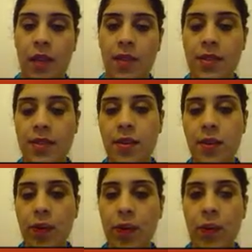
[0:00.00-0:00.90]
This is the
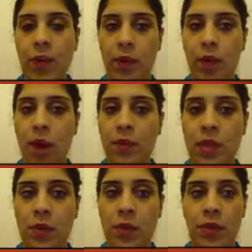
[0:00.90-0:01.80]
way when we go
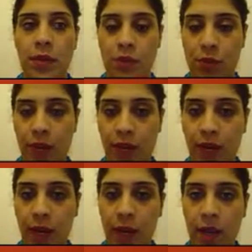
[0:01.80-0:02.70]
outside when it's
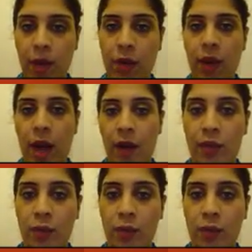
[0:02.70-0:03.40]
raining, we have to